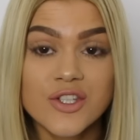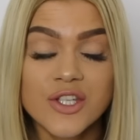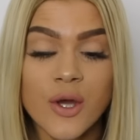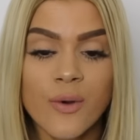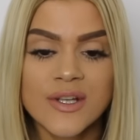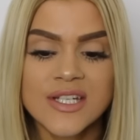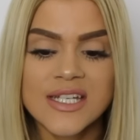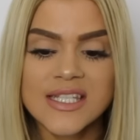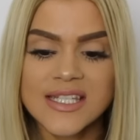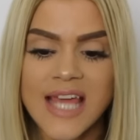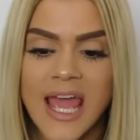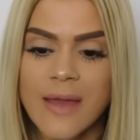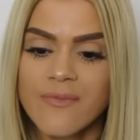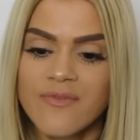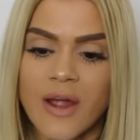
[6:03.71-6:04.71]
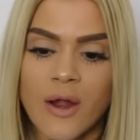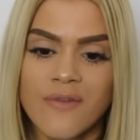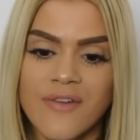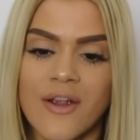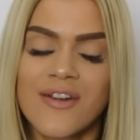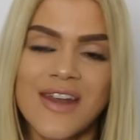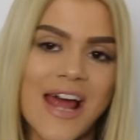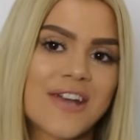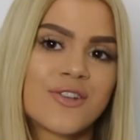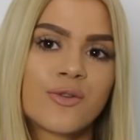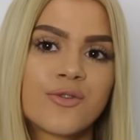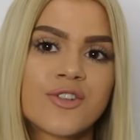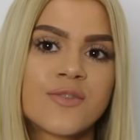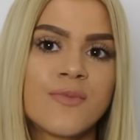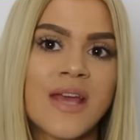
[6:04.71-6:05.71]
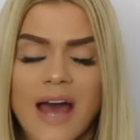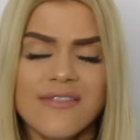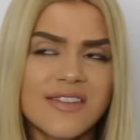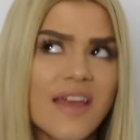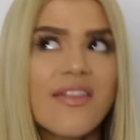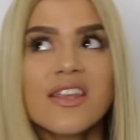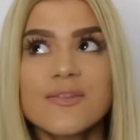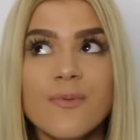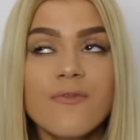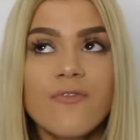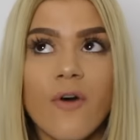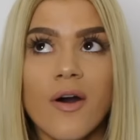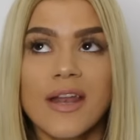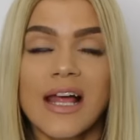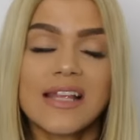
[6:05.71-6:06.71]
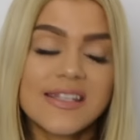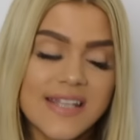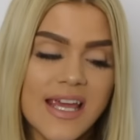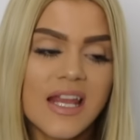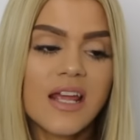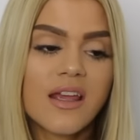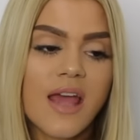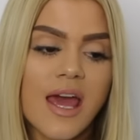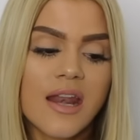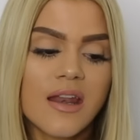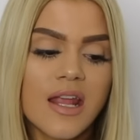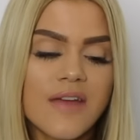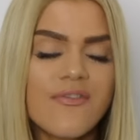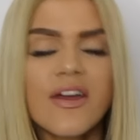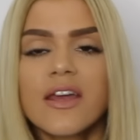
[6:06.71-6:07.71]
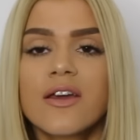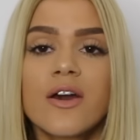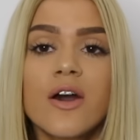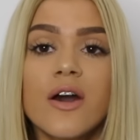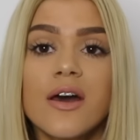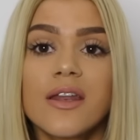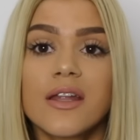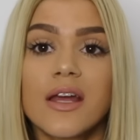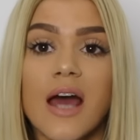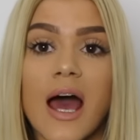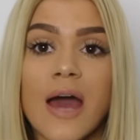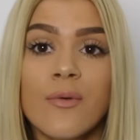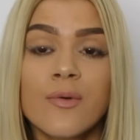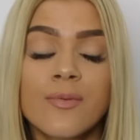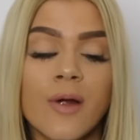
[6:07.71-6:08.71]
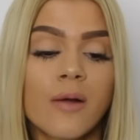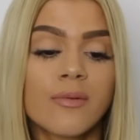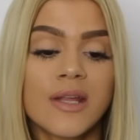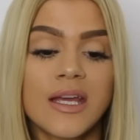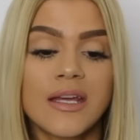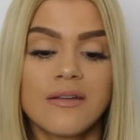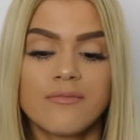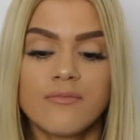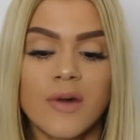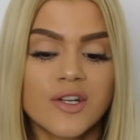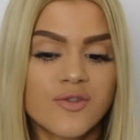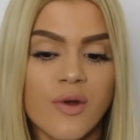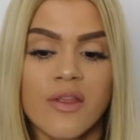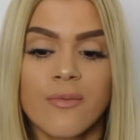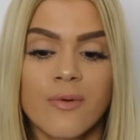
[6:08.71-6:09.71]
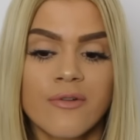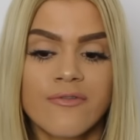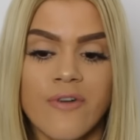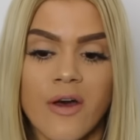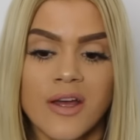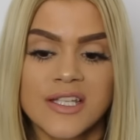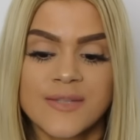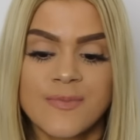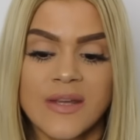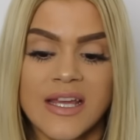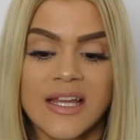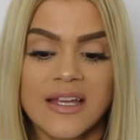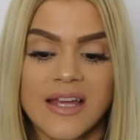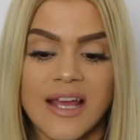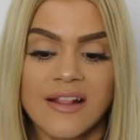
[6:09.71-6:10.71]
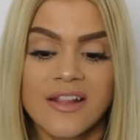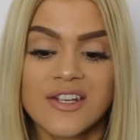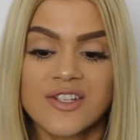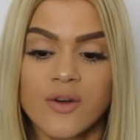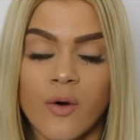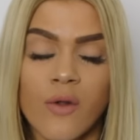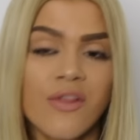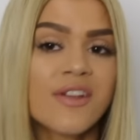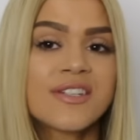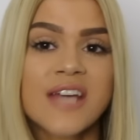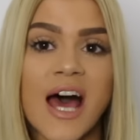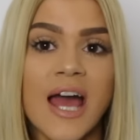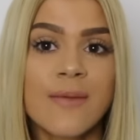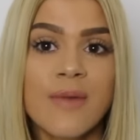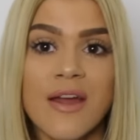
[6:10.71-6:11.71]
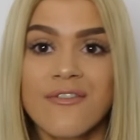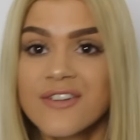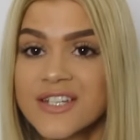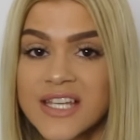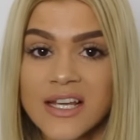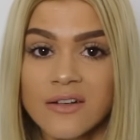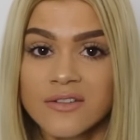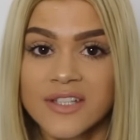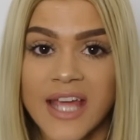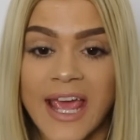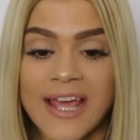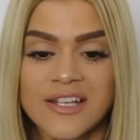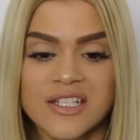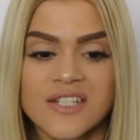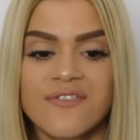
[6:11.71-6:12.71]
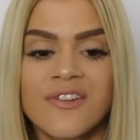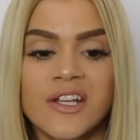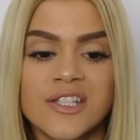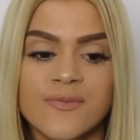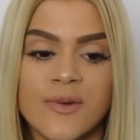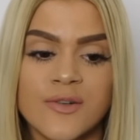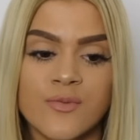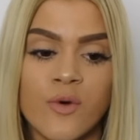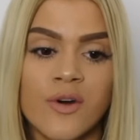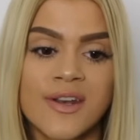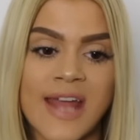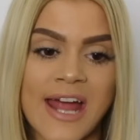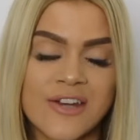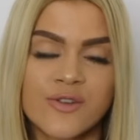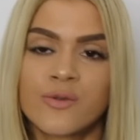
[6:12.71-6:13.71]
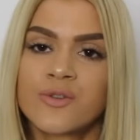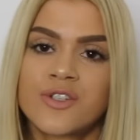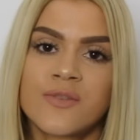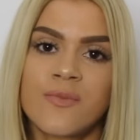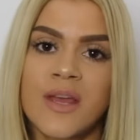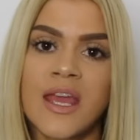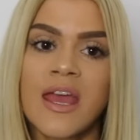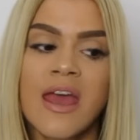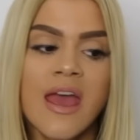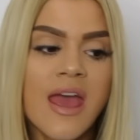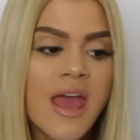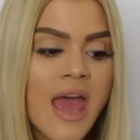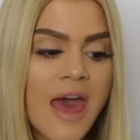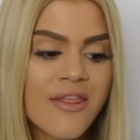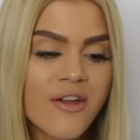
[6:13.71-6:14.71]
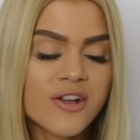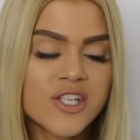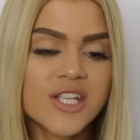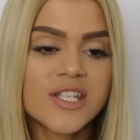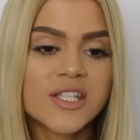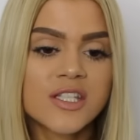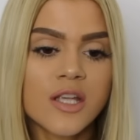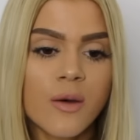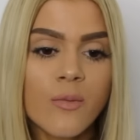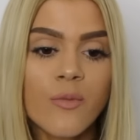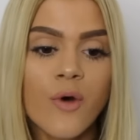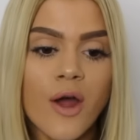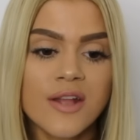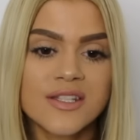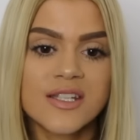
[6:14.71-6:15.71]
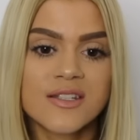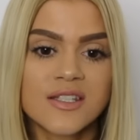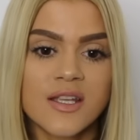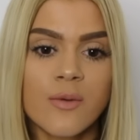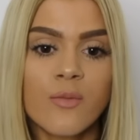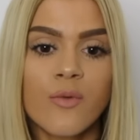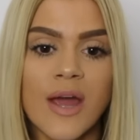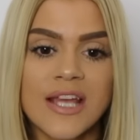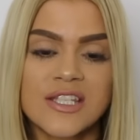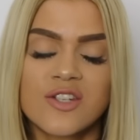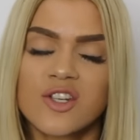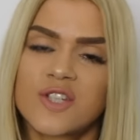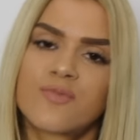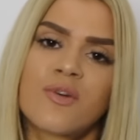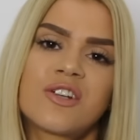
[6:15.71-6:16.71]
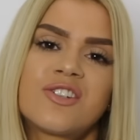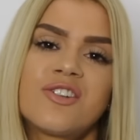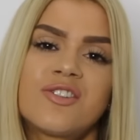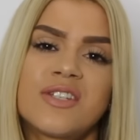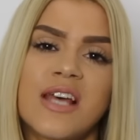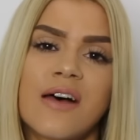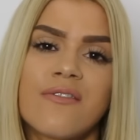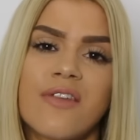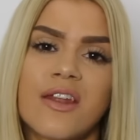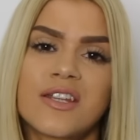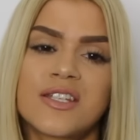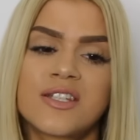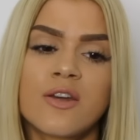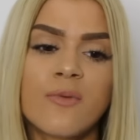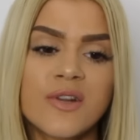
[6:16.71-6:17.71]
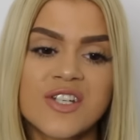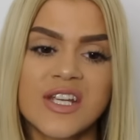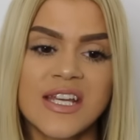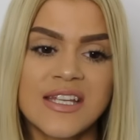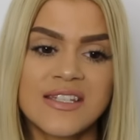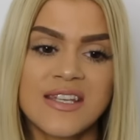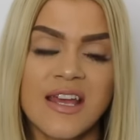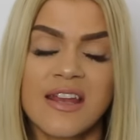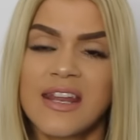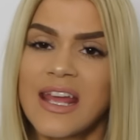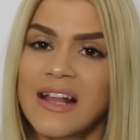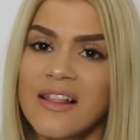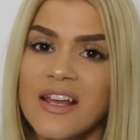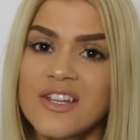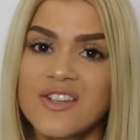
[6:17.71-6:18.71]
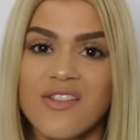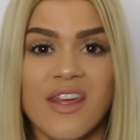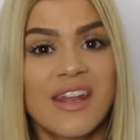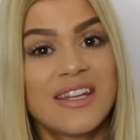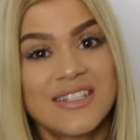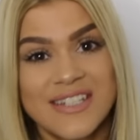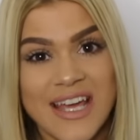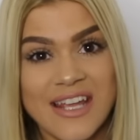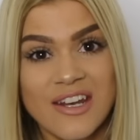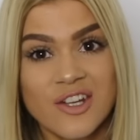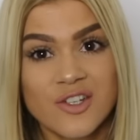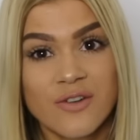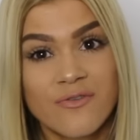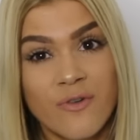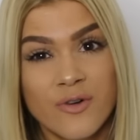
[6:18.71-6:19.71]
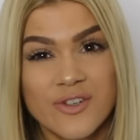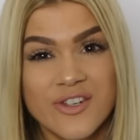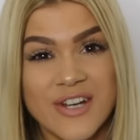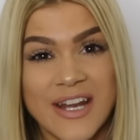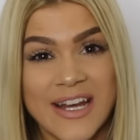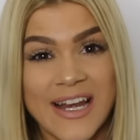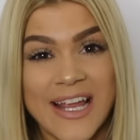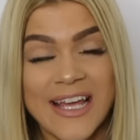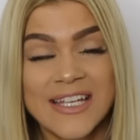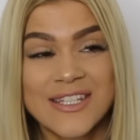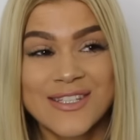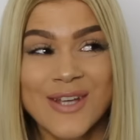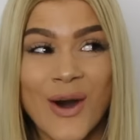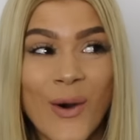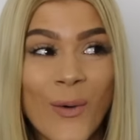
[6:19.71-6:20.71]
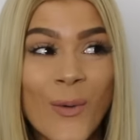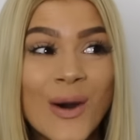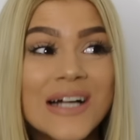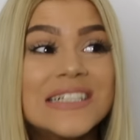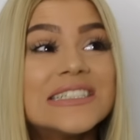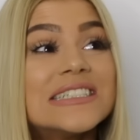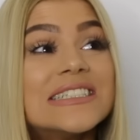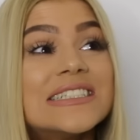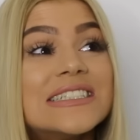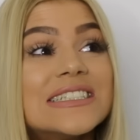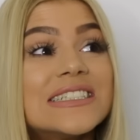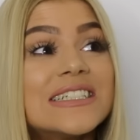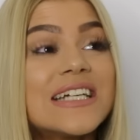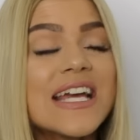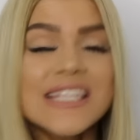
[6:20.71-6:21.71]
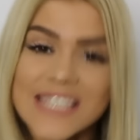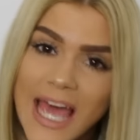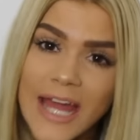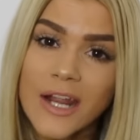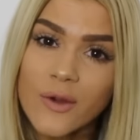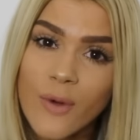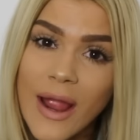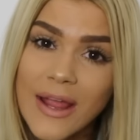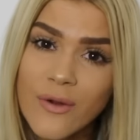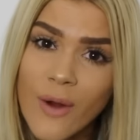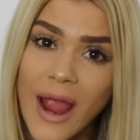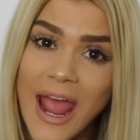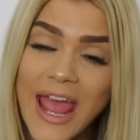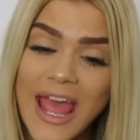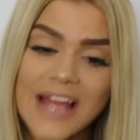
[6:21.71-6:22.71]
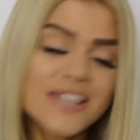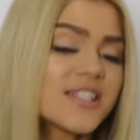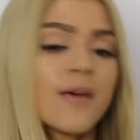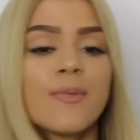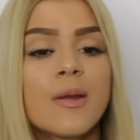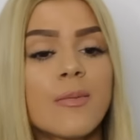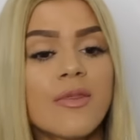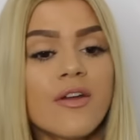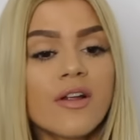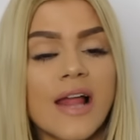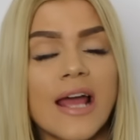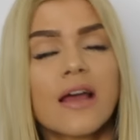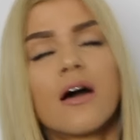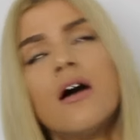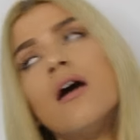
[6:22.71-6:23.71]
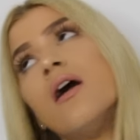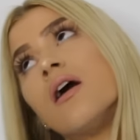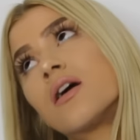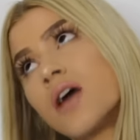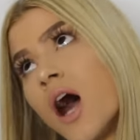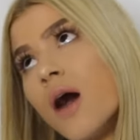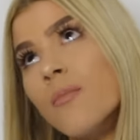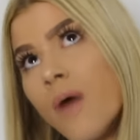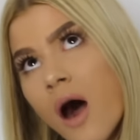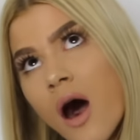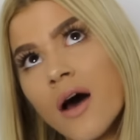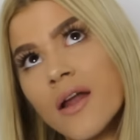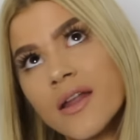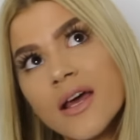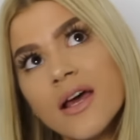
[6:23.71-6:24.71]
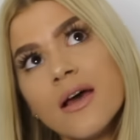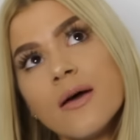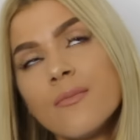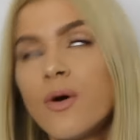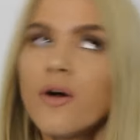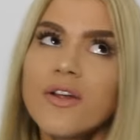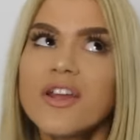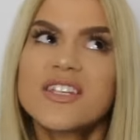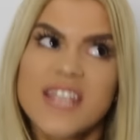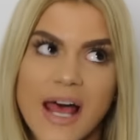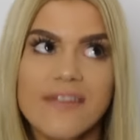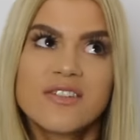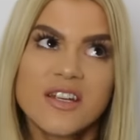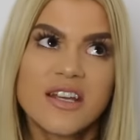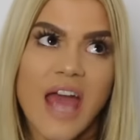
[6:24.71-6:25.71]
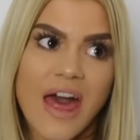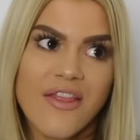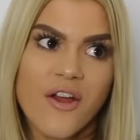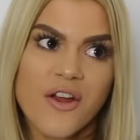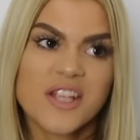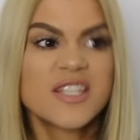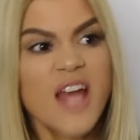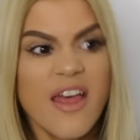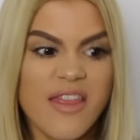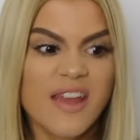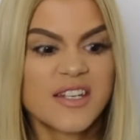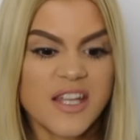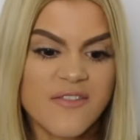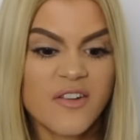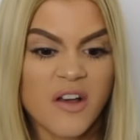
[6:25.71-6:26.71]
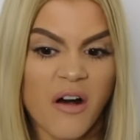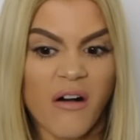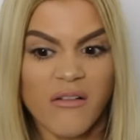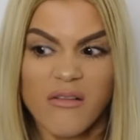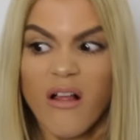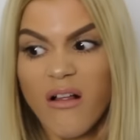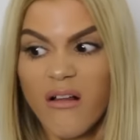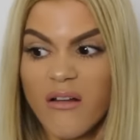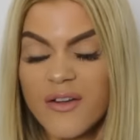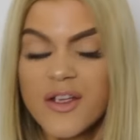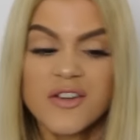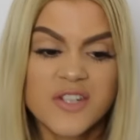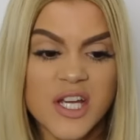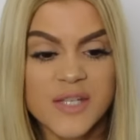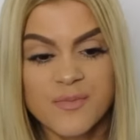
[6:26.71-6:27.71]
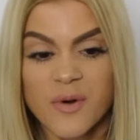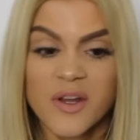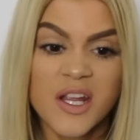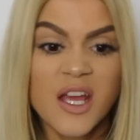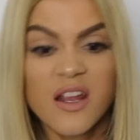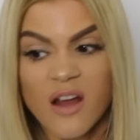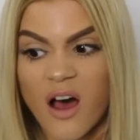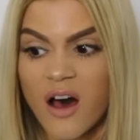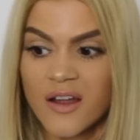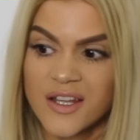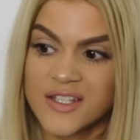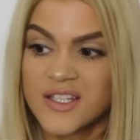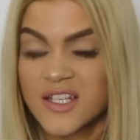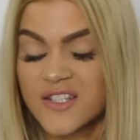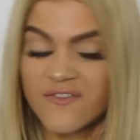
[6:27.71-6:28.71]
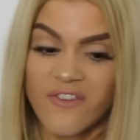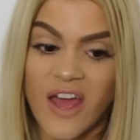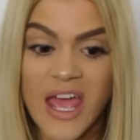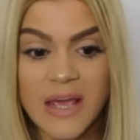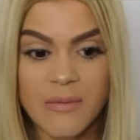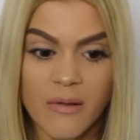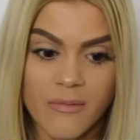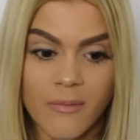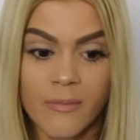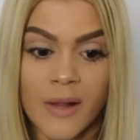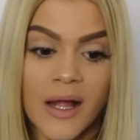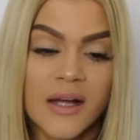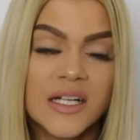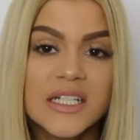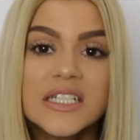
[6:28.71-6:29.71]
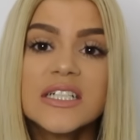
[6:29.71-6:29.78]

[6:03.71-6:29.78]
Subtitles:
So it just came very, very natural to me. I've said this before and I'll say it again. If I could, I would probably much rather prefer speaking English all the time, every single day. It just feels much more natural to me. And there are just some words and some ways to express yourself that is so much easier in English than in Danish, unfortunately. So it's kind of cray cray, and some people, they're like, oh, come on, pull yourself together, it's not that difficult, oh, you're just putting it on, it's just fake, blah, blah, blah.